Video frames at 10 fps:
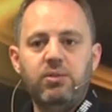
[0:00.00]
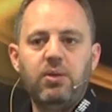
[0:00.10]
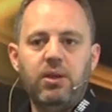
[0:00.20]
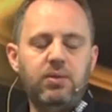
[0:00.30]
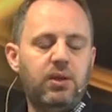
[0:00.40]

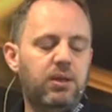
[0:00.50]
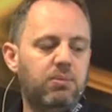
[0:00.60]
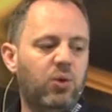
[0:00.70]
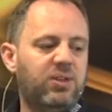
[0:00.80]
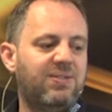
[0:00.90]
and
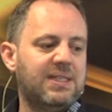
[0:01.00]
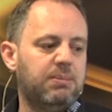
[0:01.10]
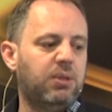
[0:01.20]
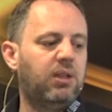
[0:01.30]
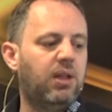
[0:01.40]
more
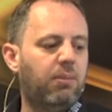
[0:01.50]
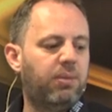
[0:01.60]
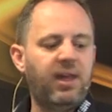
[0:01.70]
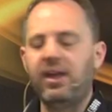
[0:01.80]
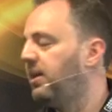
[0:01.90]
divisible up
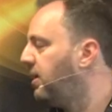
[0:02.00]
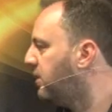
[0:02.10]
there.